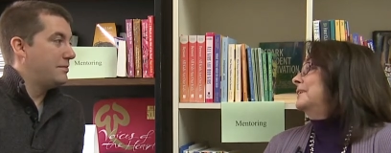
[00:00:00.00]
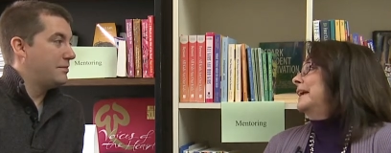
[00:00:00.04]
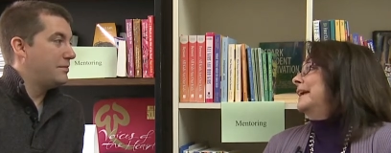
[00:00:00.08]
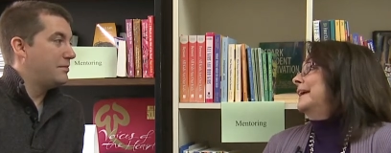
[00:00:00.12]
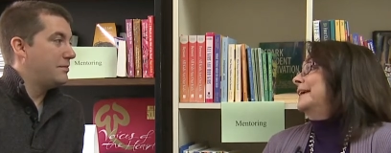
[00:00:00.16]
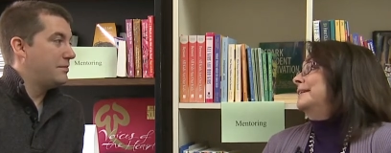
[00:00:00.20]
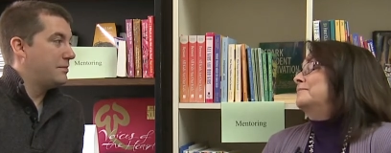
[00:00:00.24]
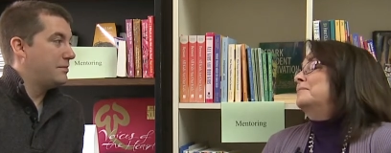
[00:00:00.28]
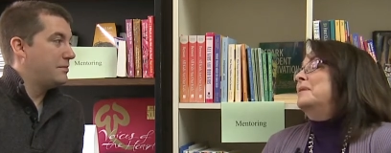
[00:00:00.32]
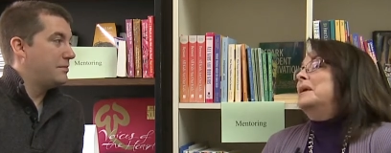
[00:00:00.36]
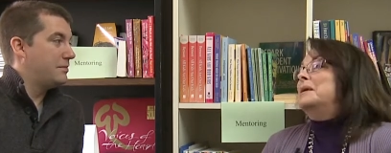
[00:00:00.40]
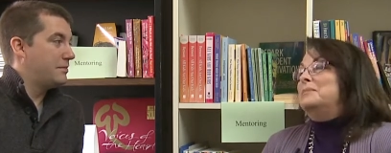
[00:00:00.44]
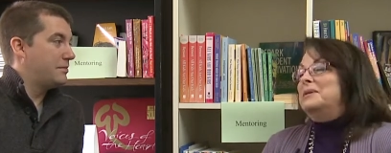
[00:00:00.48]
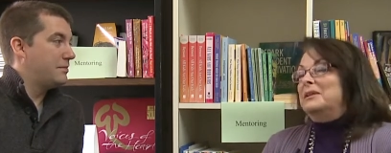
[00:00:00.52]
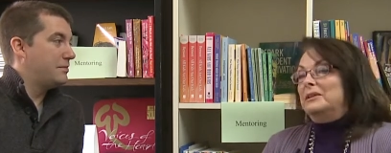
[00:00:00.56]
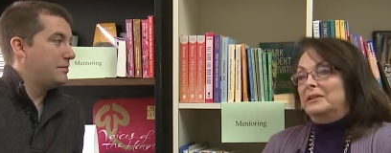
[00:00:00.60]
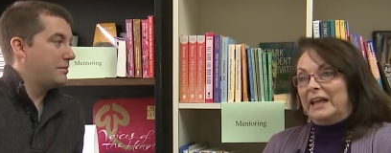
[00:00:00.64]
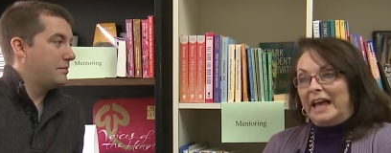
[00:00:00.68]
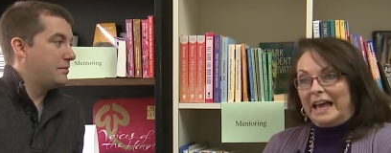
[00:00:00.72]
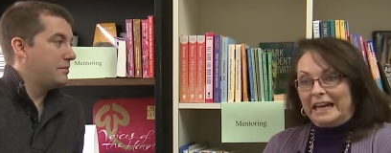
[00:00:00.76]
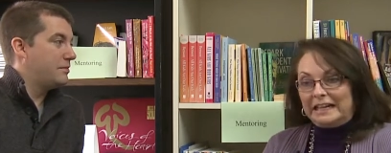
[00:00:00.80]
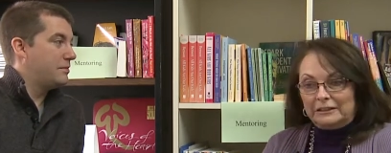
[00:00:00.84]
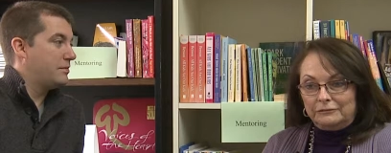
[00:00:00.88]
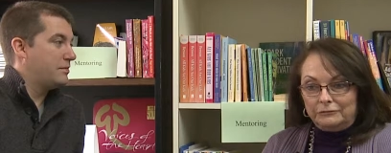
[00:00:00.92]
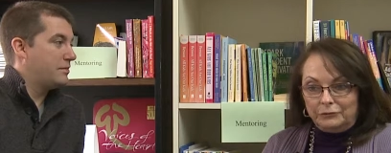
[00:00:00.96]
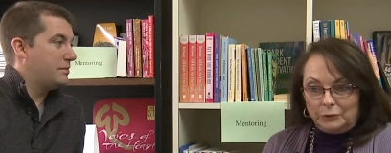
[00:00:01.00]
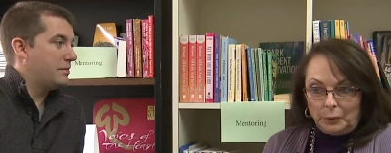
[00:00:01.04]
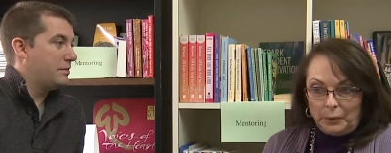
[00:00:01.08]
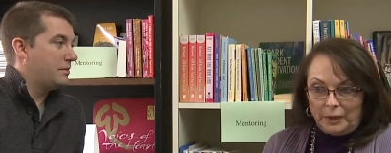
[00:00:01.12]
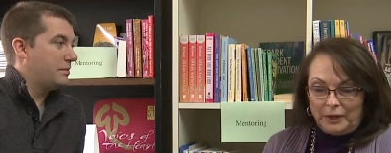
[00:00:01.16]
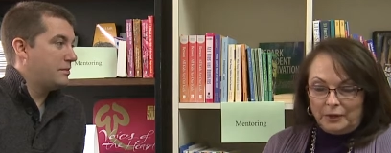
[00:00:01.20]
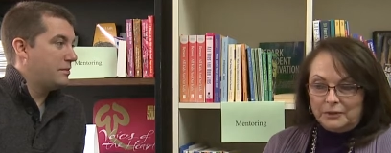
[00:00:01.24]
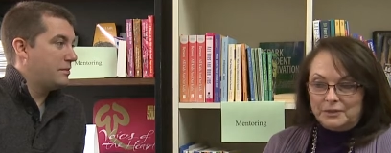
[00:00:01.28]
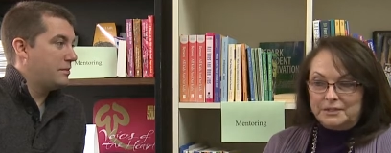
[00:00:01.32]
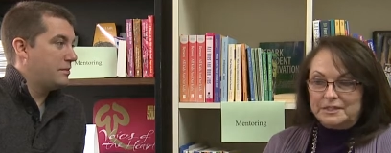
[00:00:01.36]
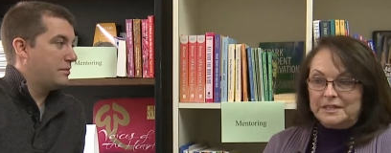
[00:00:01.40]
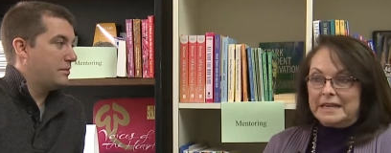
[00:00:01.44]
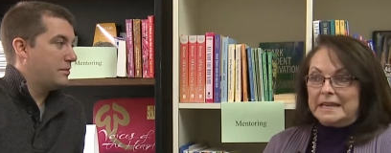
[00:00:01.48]
Speaker 1: and maybe lack of
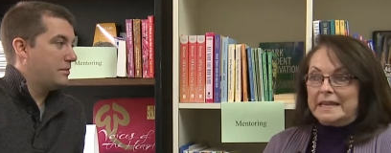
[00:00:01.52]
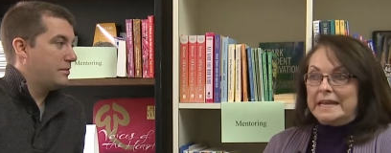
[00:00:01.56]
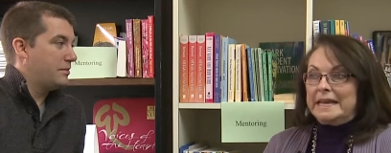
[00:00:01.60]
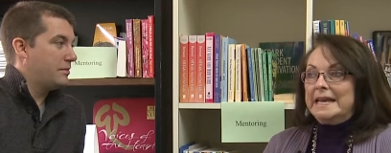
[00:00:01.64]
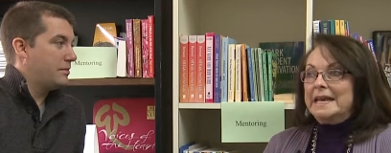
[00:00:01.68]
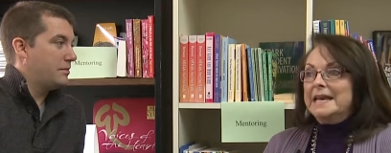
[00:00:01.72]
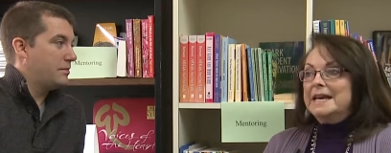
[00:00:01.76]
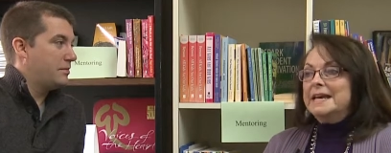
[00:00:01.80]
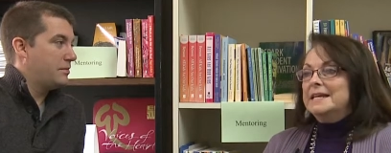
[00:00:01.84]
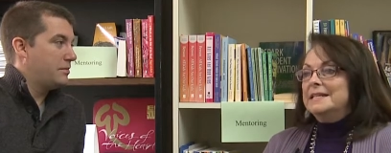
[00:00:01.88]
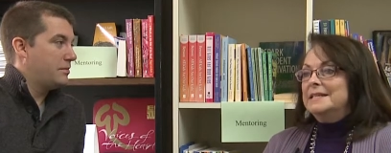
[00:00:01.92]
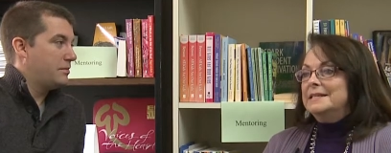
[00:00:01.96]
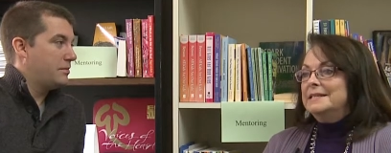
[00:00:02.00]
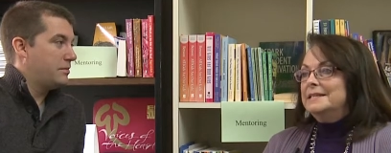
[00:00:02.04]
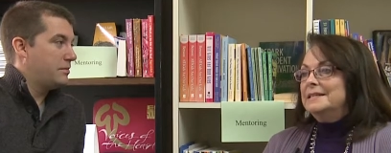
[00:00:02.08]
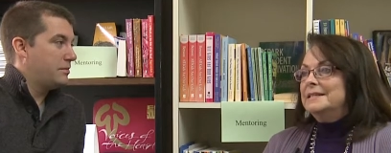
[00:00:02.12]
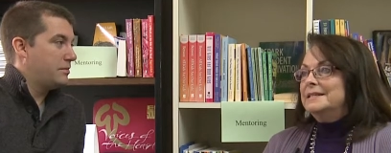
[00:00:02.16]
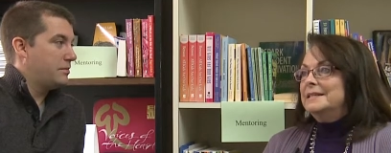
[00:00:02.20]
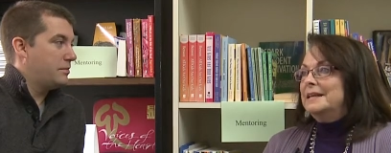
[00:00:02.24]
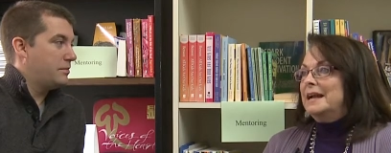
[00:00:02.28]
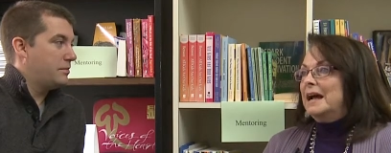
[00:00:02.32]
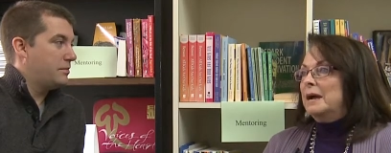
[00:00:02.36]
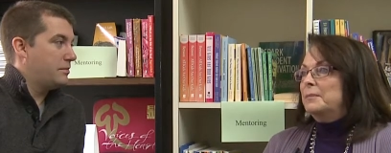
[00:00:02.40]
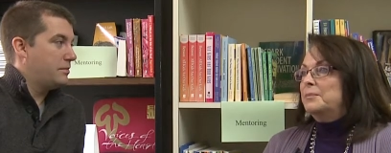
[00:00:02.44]
loyalty. This is an